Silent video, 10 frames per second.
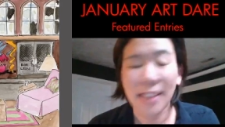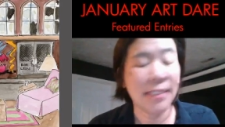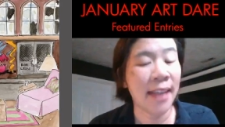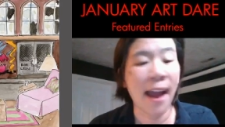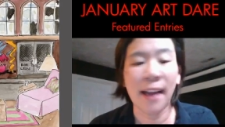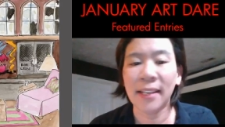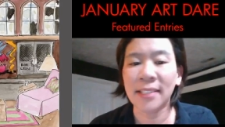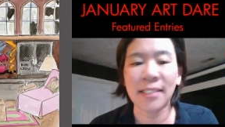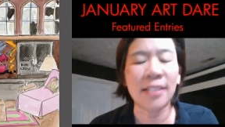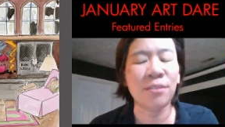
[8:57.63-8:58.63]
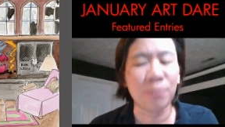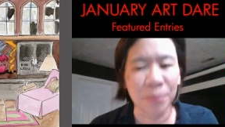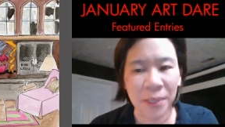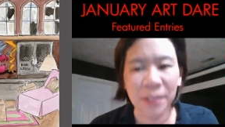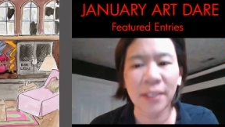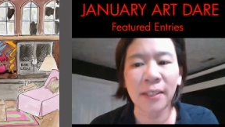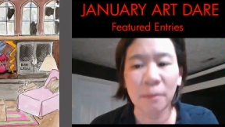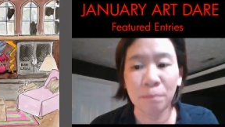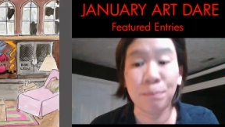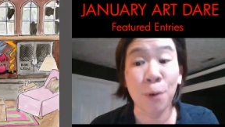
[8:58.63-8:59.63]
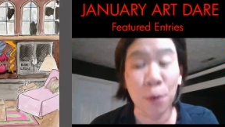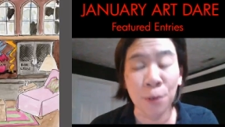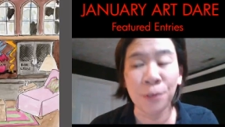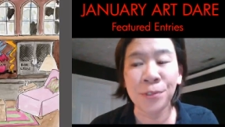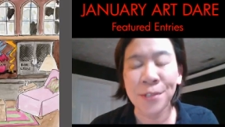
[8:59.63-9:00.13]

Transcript: Yeah, it's it's really bold